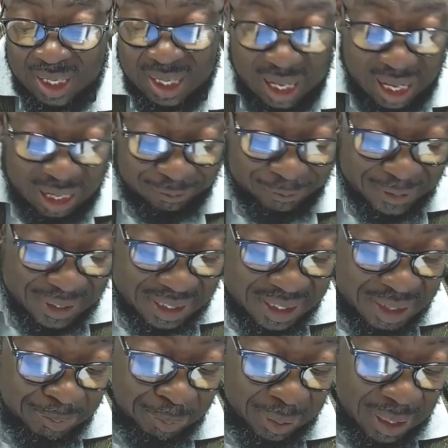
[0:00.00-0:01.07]
have a
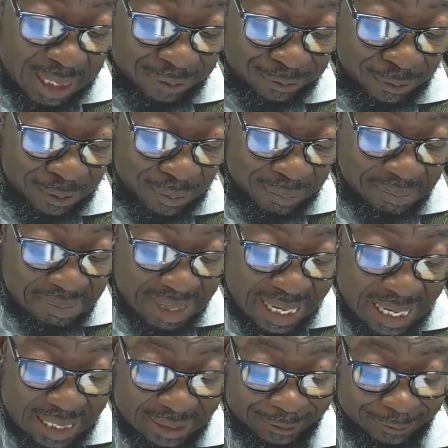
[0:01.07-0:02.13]
great plan for
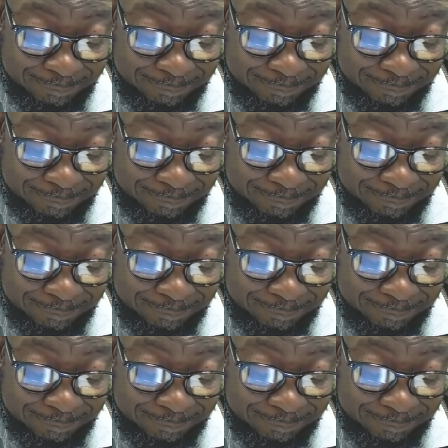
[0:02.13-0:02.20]
men.